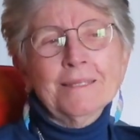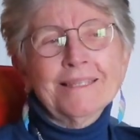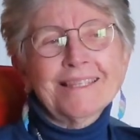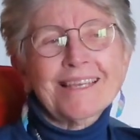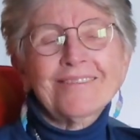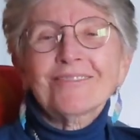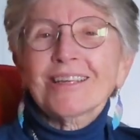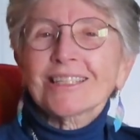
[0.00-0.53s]

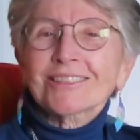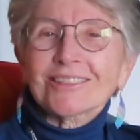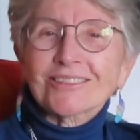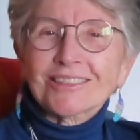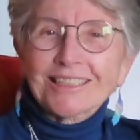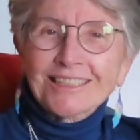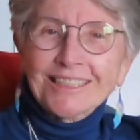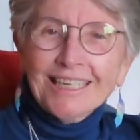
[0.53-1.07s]
They raised
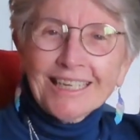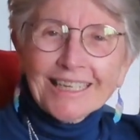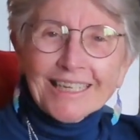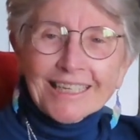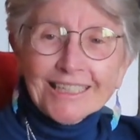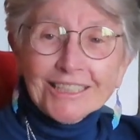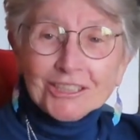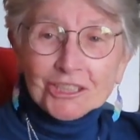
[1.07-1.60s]
those, and
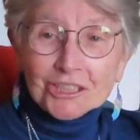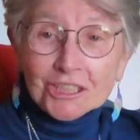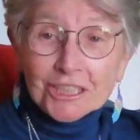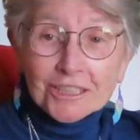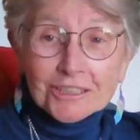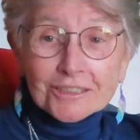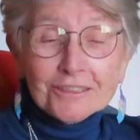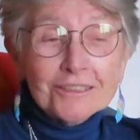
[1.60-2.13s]
each
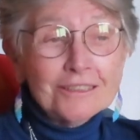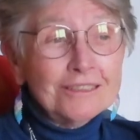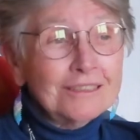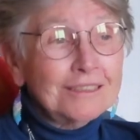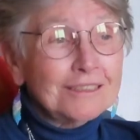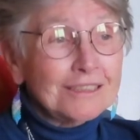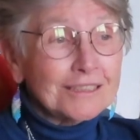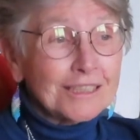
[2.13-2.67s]
year
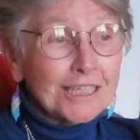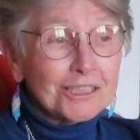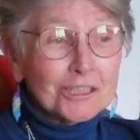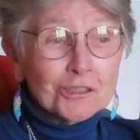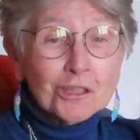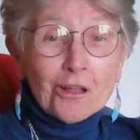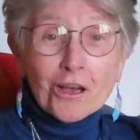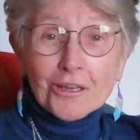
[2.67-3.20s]
they
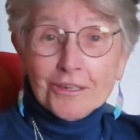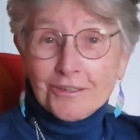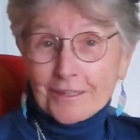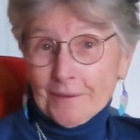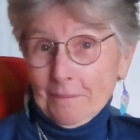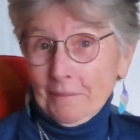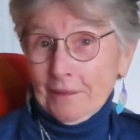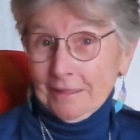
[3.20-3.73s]
slaughtered
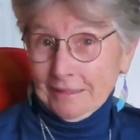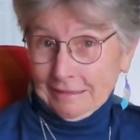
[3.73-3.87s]
them.